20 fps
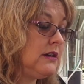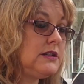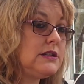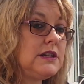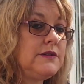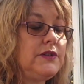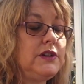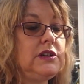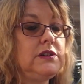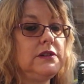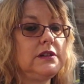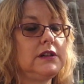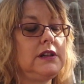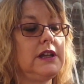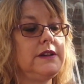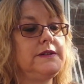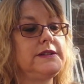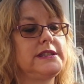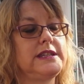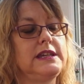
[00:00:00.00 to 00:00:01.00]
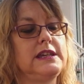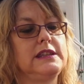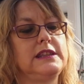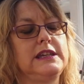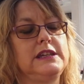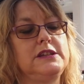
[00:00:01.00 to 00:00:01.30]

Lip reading: So if you look closely at